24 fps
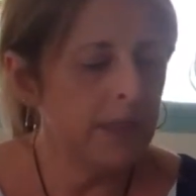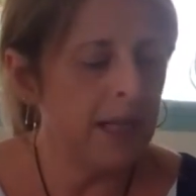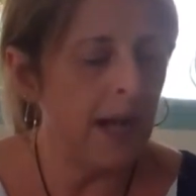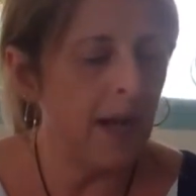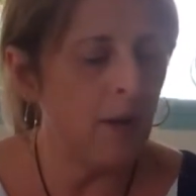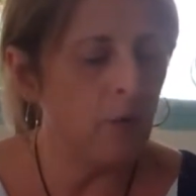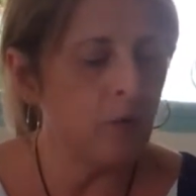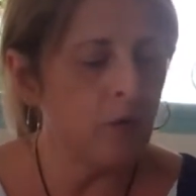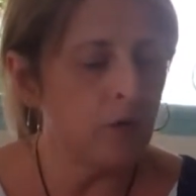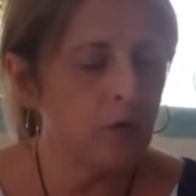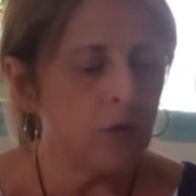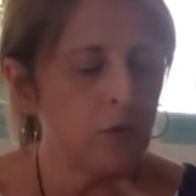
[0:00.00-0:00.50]

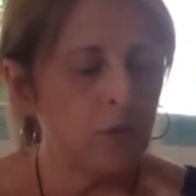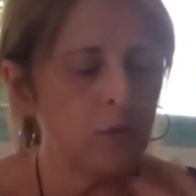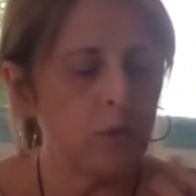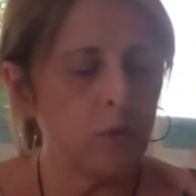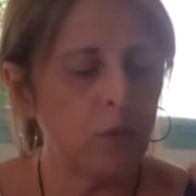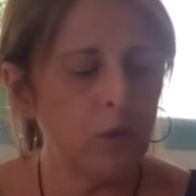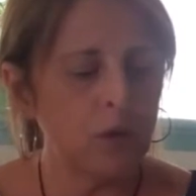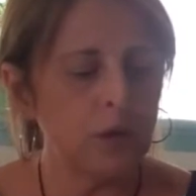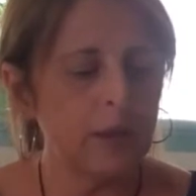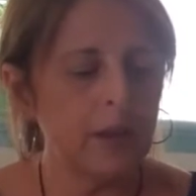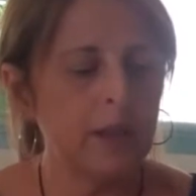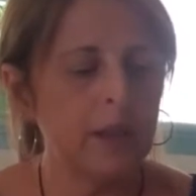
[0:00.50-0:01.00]
Now, so
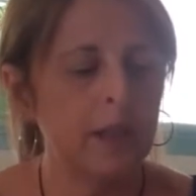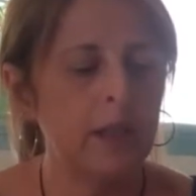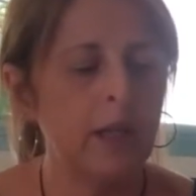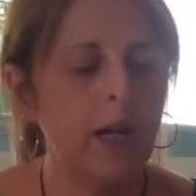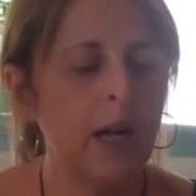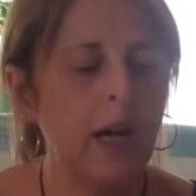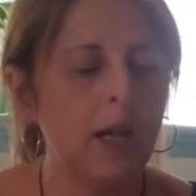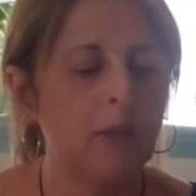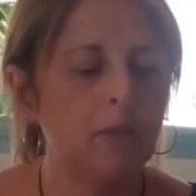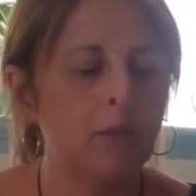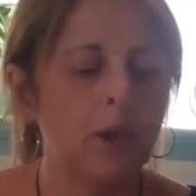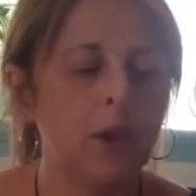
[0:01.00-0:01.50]
what
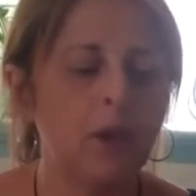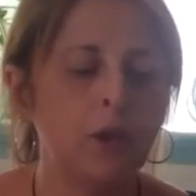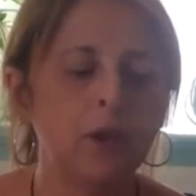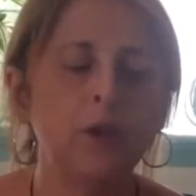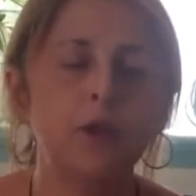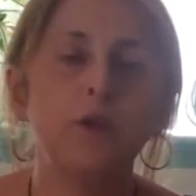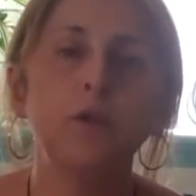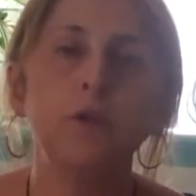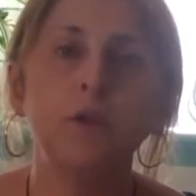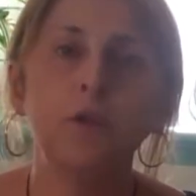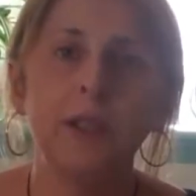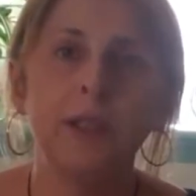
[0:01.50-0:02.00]
are we
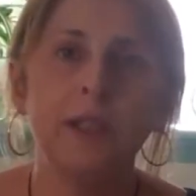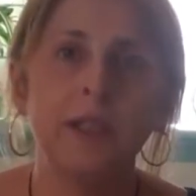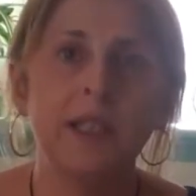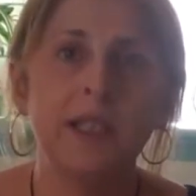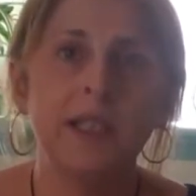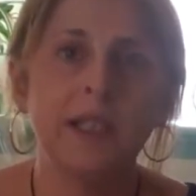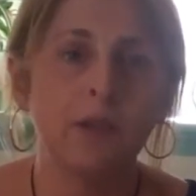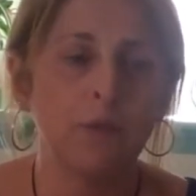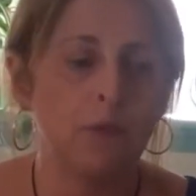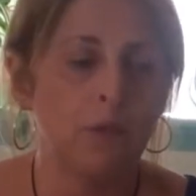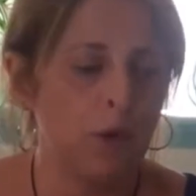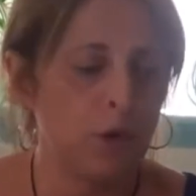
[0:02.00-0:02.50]
going to do in
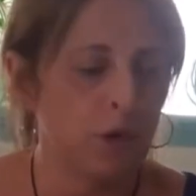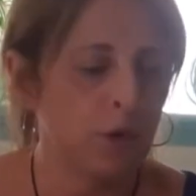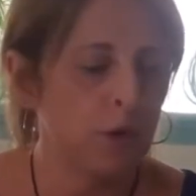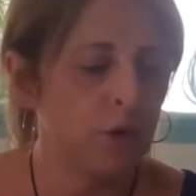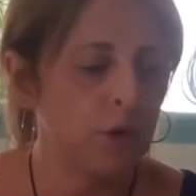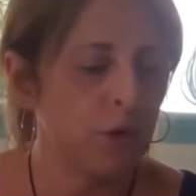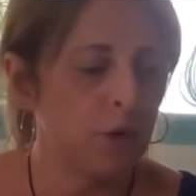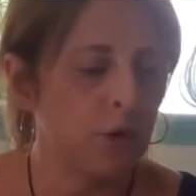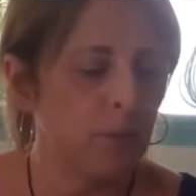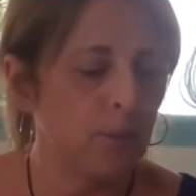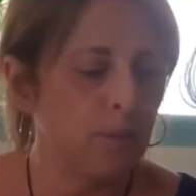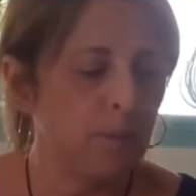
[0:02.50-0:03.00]
this
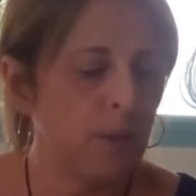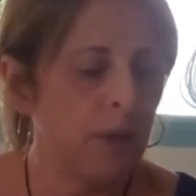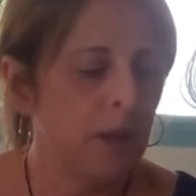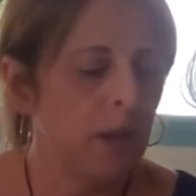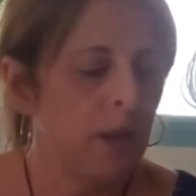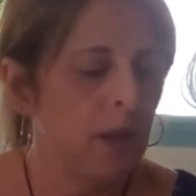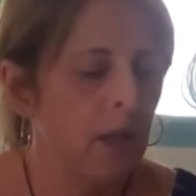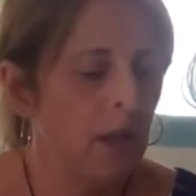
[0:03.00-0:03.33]
workshop?